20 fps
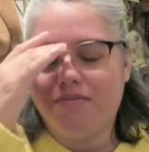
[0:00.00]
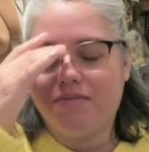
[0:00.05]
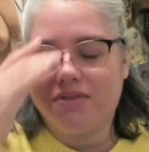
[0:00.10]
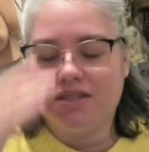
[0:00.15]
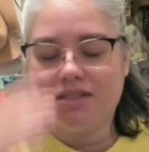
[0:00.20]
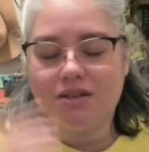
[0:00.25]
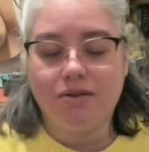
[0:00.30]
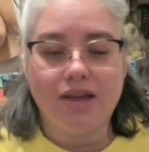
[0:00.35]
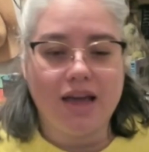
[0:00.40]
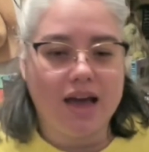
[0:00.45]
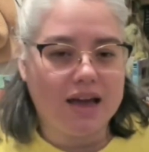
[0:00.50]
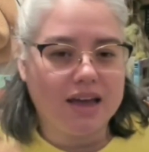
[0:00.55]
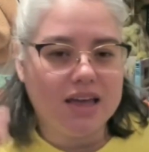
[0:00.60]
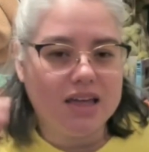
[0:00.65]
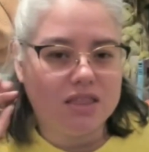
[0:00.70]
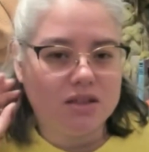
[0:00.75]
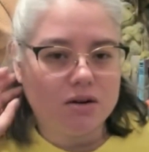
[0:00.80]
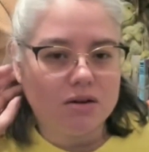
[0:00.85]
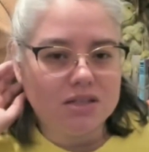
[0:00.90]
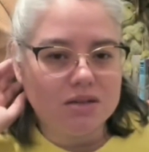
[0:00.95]
So yeah, he
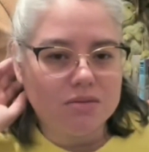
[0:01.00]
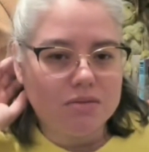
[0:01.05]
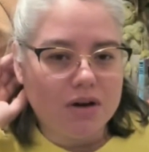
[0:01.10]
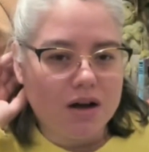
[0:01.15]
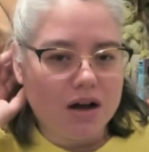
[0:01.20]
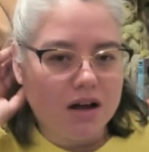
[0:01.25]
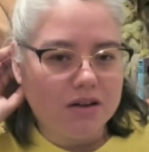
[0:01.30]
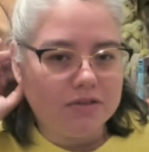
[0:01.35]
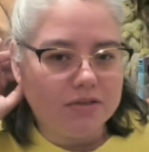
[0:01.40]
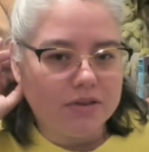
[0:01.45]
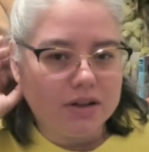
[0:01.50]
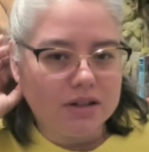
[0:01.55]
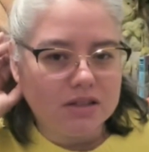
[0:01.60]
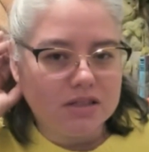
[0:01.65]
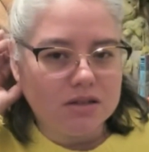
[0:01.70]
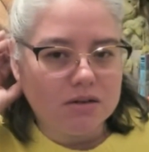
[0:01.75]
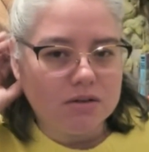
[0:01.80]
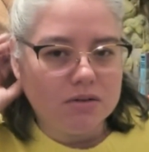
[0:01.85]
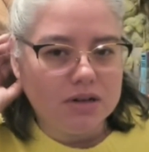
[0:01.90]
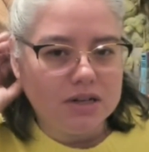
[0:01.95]
throws him off, and
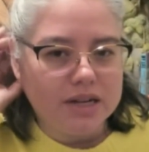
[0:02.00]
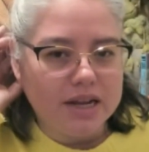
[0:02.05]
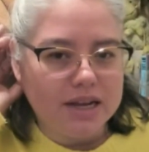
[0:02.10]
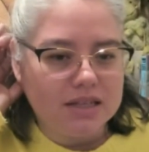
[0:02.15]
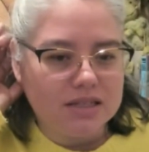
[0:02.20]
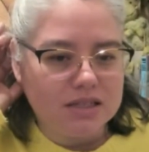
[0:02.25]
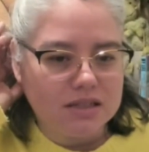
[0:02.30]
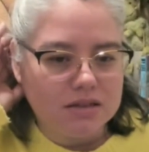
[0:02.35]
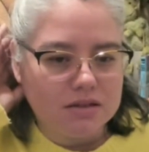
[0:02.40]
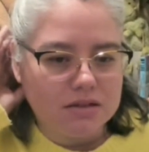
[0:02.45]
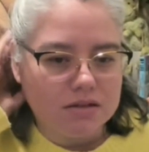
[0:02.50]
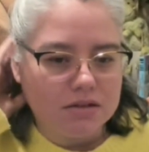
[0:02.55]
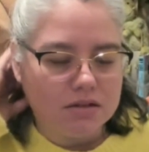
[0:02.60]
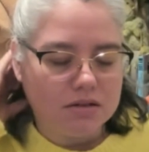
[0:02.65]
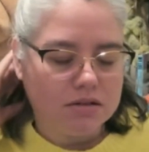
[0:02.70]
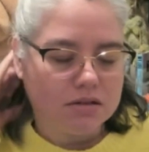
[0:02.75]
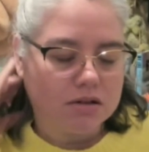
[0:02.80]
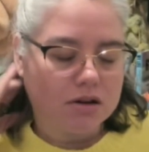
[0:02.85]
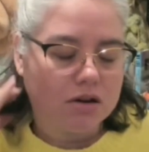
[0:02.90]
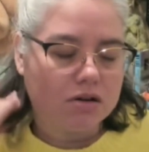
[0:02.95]
so it takes
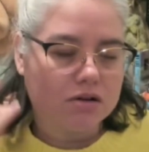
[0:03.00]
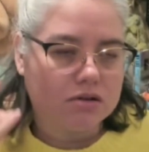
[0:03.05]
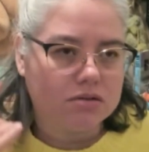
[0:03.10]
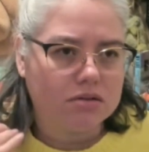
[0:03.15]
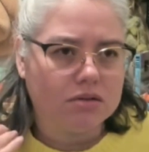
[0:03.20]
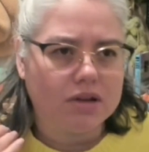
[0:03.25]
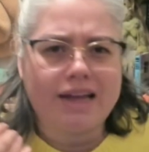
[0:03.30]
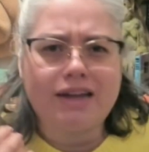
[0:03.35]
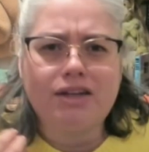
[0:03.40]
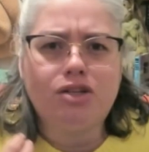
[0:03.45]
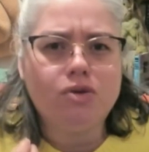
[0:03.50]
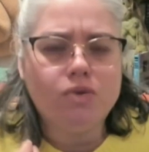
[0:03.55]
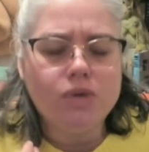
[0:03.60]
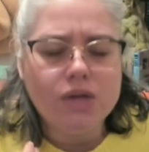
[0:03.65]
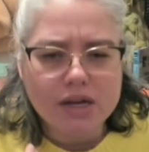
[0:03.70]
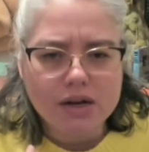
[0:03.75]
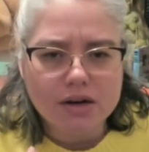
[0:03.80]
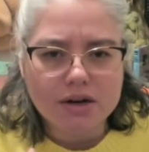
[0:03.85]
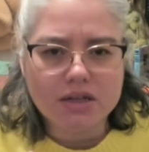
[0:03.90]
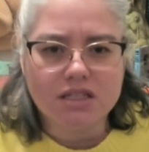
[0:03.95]
like 2
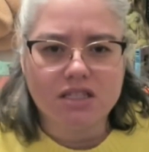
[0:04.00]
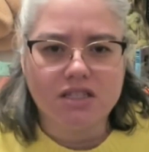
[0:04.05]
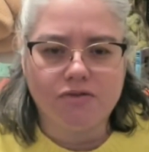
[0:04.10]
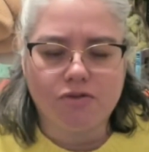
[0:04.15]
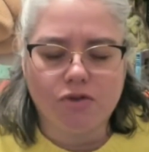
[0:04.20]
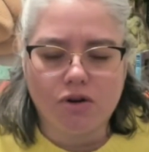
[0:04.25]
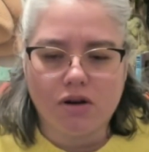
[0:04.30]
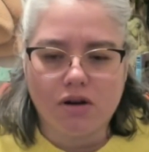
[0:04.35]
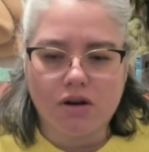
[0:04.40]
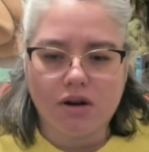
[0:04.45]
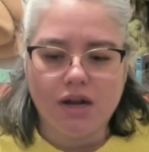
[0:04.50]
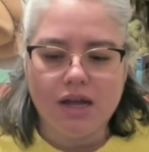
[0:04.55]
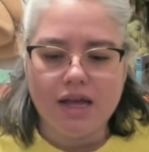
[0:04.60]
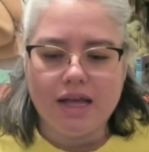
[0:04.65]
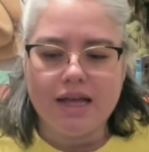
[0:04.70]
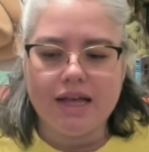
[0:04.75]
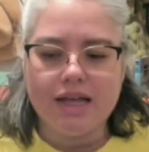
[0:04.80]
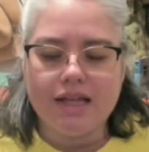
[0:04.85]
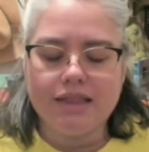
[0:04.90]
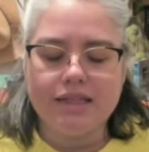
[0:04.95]
years for
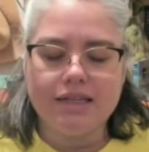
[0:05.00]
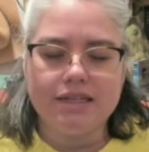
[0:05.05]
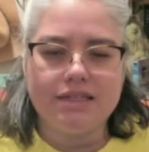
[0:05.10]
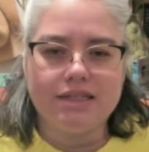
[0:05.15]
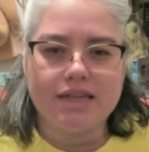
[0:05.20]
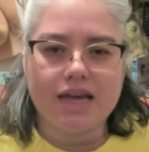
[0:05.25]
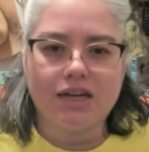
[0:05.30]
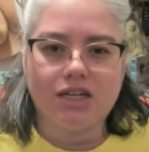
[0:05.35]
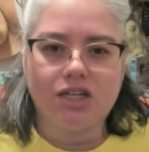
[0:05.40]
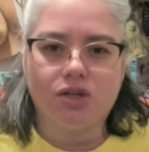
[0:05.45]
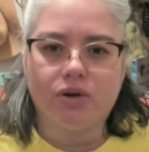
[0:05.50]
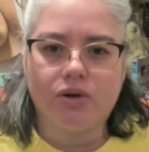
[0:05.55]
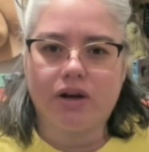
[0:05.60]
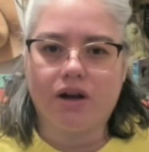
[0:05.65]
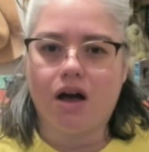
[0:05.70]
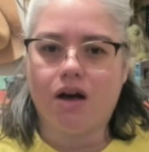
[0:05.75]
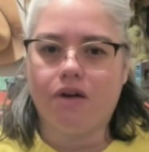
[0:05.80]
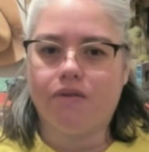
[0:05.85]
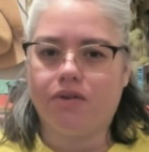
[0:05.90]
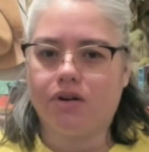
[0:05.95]
Lestat to
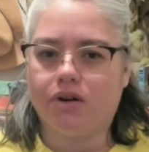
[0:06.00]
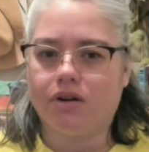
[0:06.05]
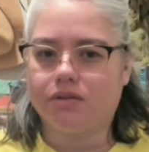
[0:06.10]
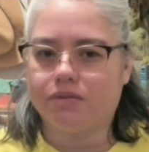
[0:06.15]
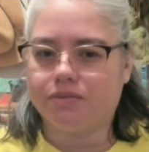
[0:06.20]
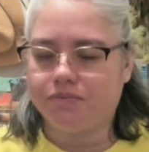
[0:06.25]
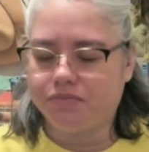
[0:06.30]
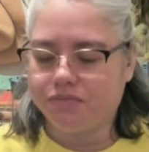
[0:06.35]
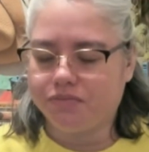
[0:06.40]
recover.